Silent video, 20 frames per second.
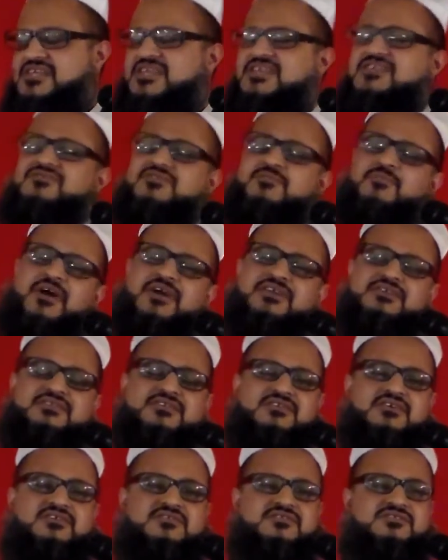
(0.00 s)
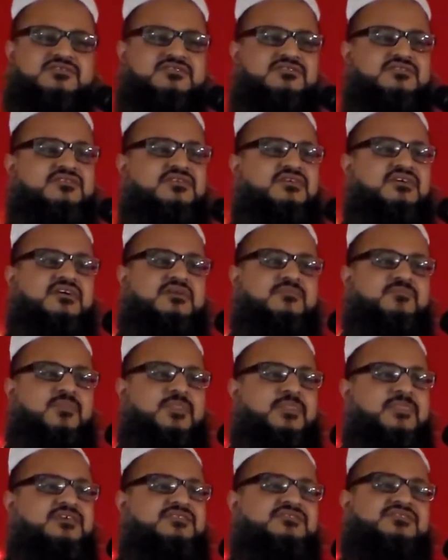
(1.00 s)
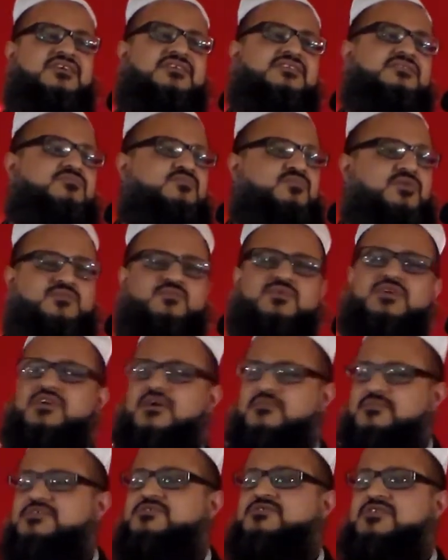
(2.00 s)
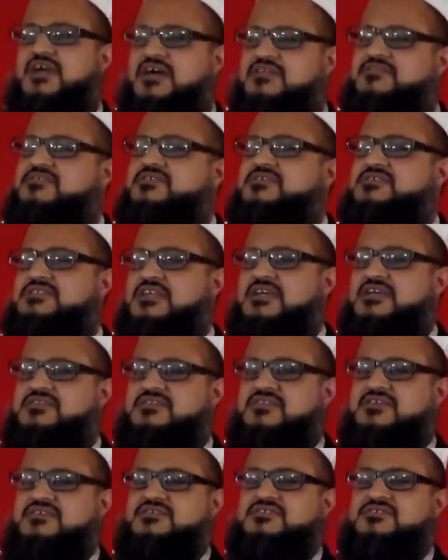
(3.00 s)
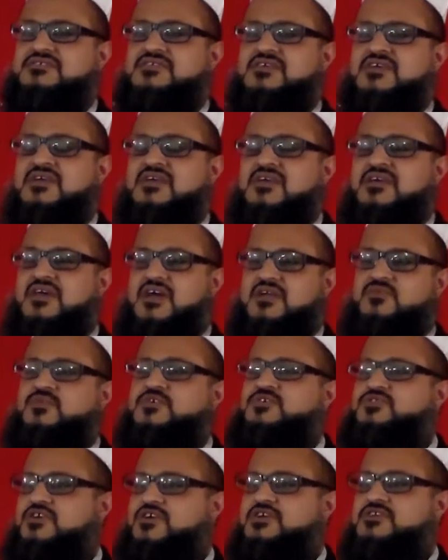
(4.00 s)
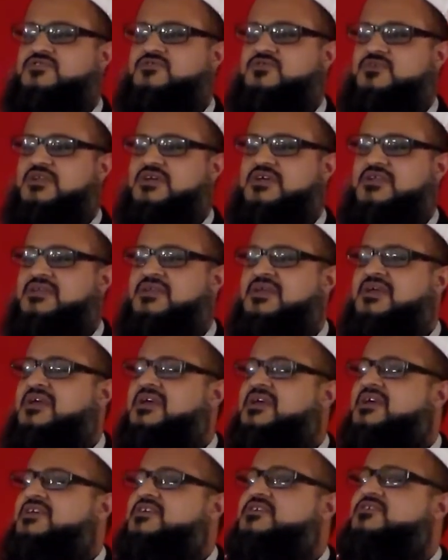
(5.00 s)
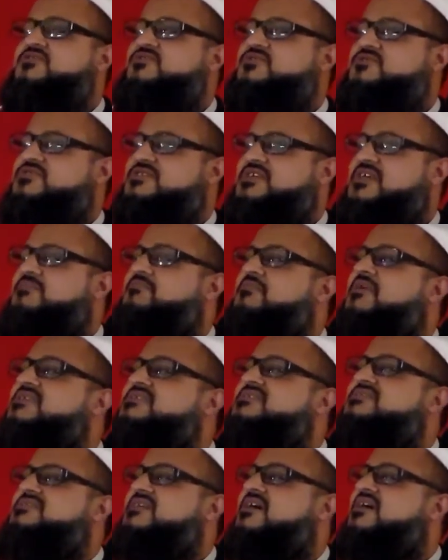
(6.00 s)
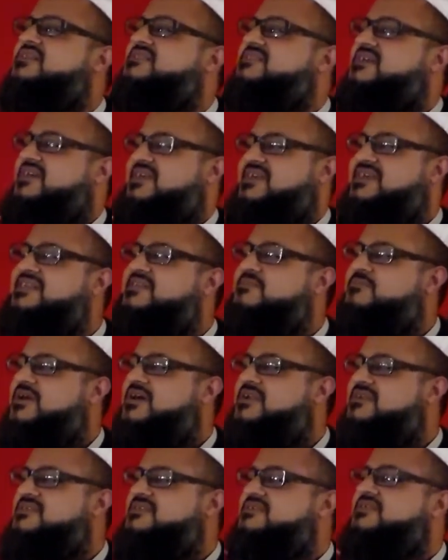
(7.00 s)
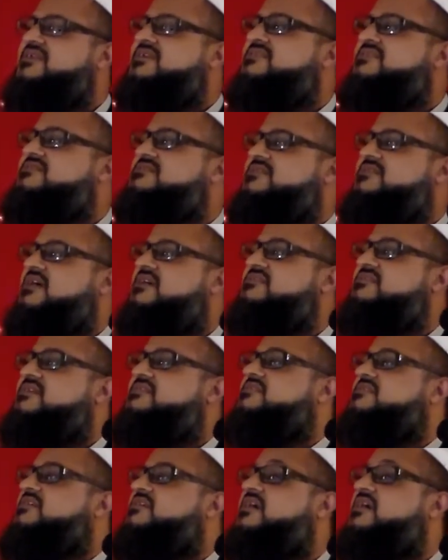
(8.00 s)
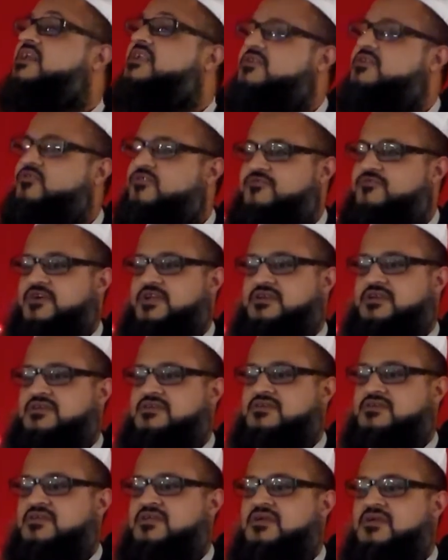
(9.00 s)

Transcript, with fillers: he reminded us, he said, when we come into gatherings like this and we're trying to learn, he used to say, Man zada ilman zada takallufan.